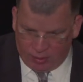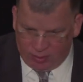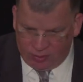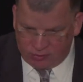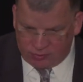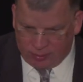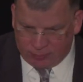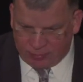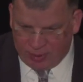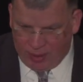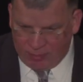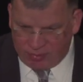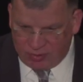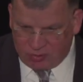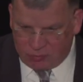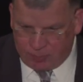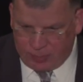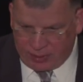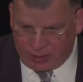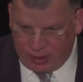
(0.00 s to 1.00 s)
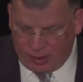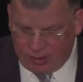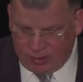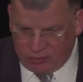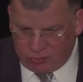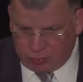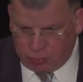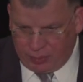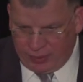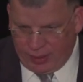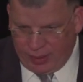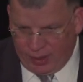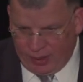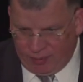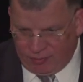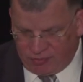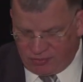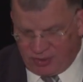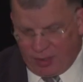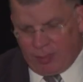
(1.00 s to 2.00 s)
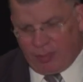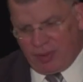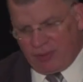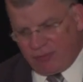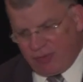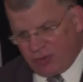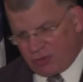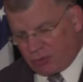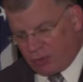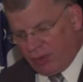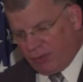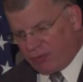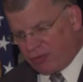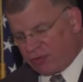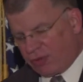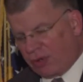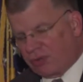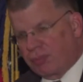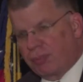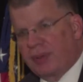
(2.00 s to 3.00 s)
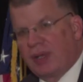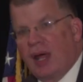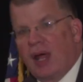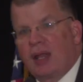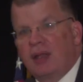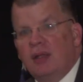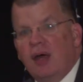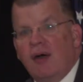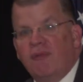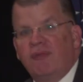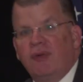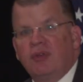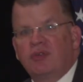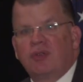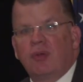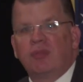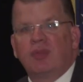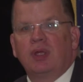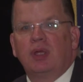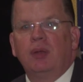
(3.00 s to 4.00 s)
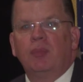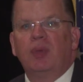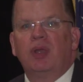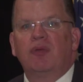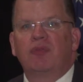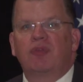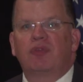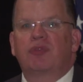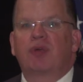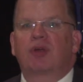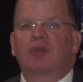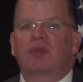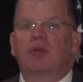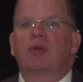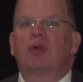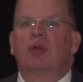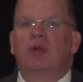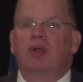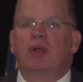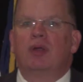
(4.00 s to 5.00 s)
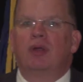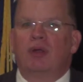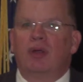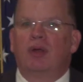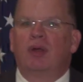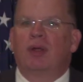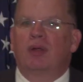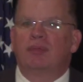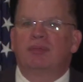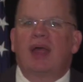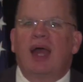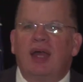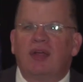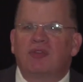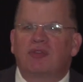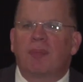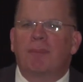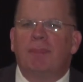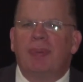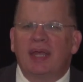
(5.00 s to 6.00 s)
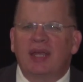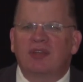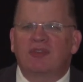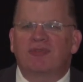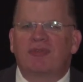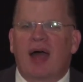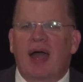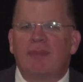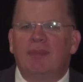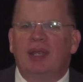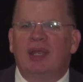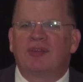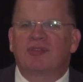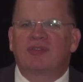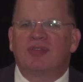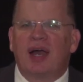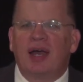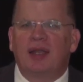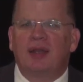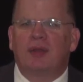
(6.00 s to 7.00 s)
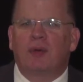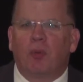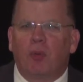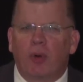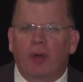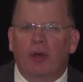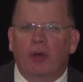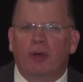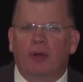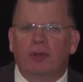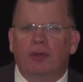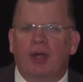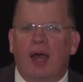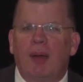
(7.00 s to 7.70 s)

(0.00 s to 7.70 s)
Sometimes it's because we have some of the physical infrastructure, but not enough of it, some of the human infrastructure. That is the biggest 5-minute sign in the world.